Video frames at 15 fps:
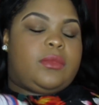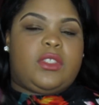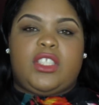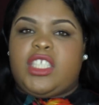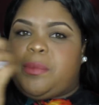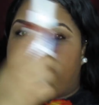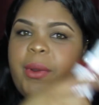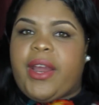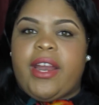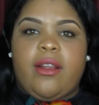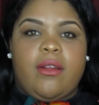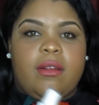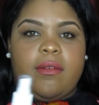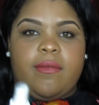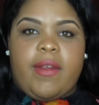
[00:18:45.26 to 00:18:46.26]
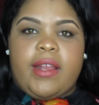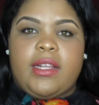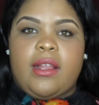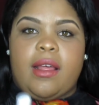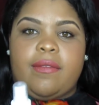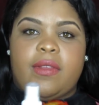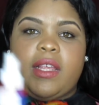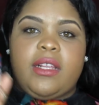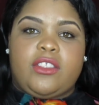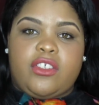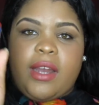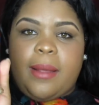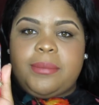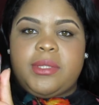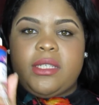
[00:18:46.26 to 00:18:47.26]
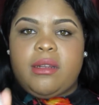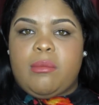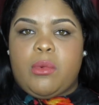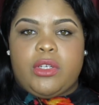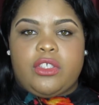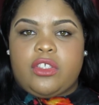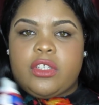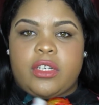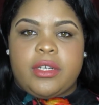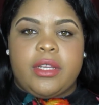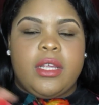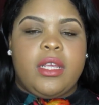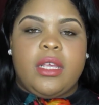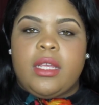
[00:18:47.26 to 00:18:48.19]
Spray it on right after it traps in the moisture.